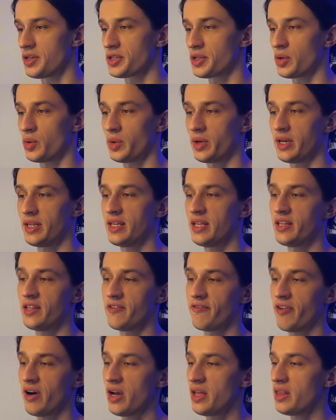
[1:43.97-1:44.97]
So
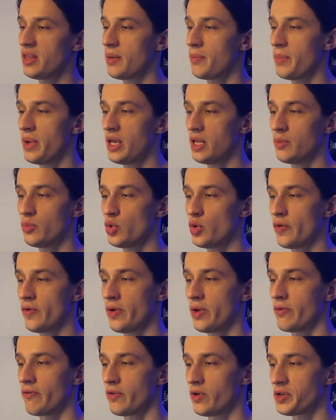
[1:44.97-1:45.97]
identifying the main
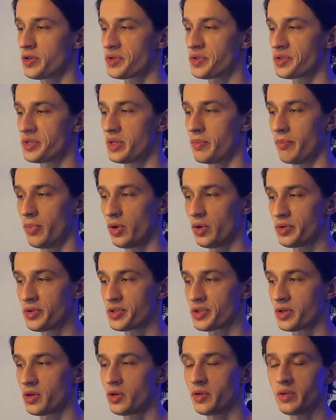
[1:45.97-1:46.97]
movie versus the
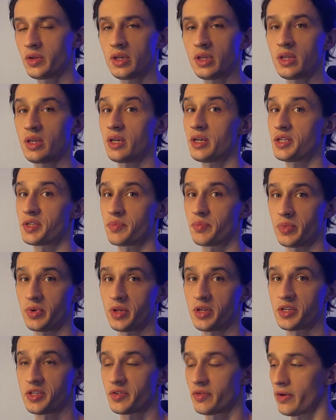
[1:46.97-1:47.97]
bonus content is
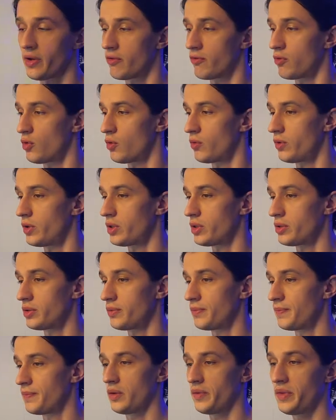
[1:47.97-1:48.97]
pretty straightforward.
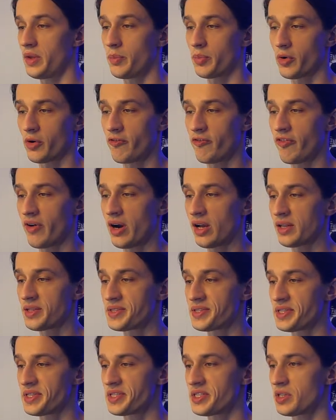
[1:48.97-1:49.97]
The profile
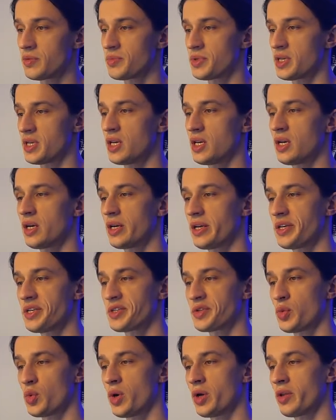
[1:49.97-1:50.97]
systems here
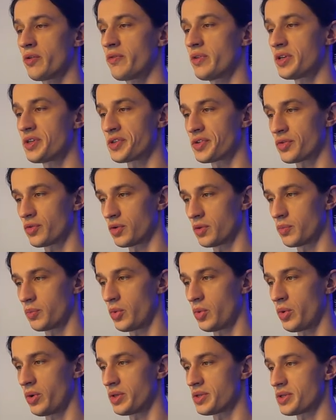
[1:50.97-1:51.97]
is one of the strong
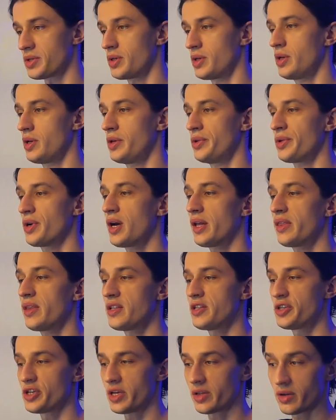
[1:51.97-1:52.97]
points. You got the
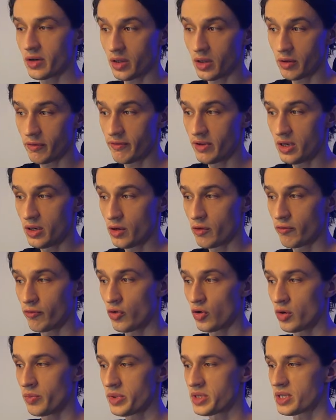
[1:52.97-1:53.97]
general video
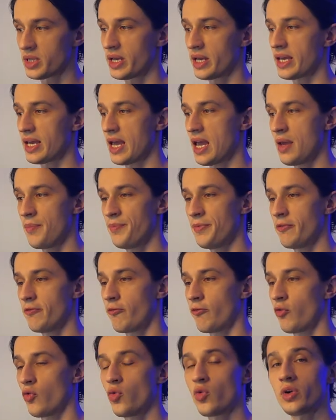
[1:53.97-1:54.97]
formats like
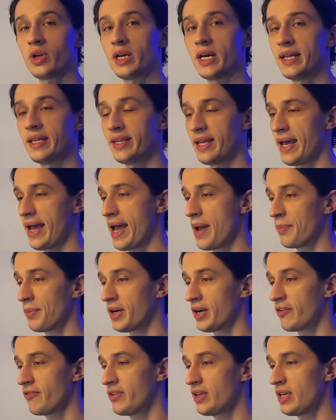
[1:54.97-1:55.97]
MP4 and the
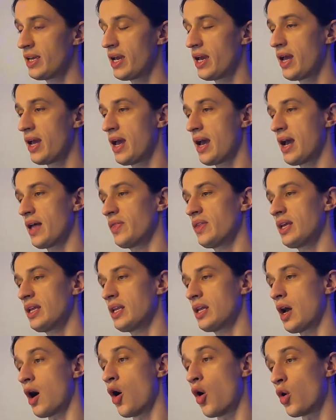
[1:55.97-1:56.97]
MKV, and
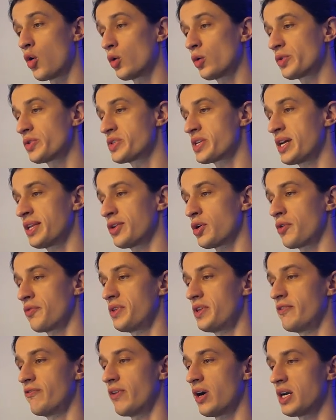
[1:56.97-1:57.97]
then a whole set
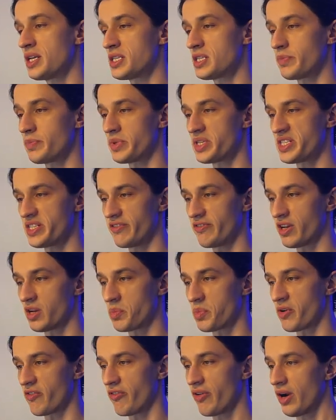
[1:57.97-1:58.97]
of
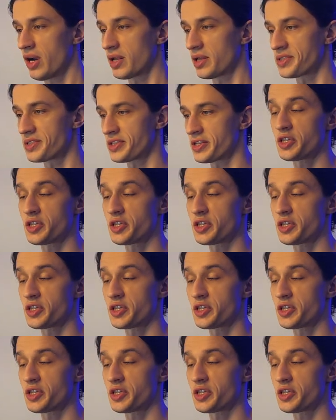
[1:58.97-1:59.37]
device-specific profiles